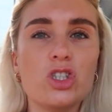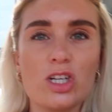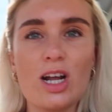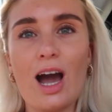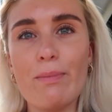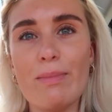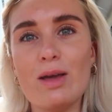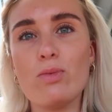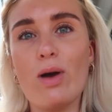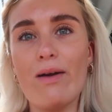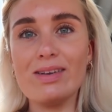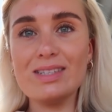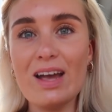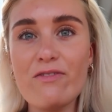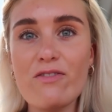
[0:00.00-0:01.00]
Do you know what I mean?
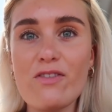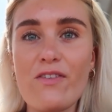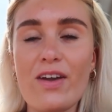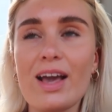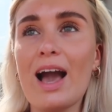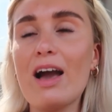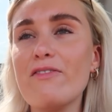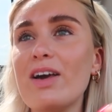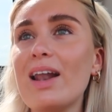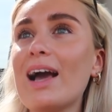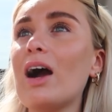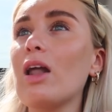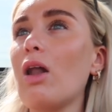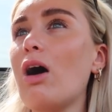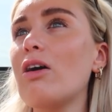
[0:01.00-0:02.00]
Whereas everything, I feel
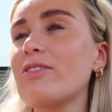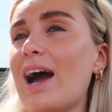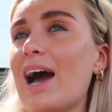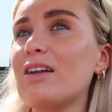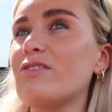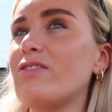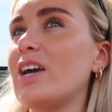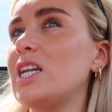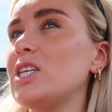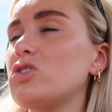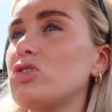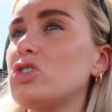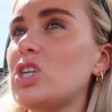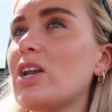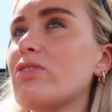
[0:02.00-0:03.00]
like a lot of garden
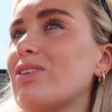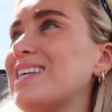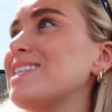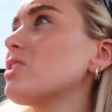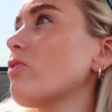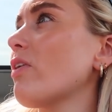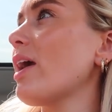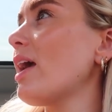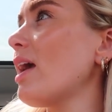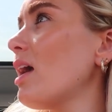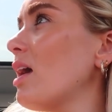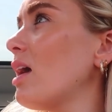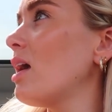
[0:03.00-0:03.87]
furniture in general is grey.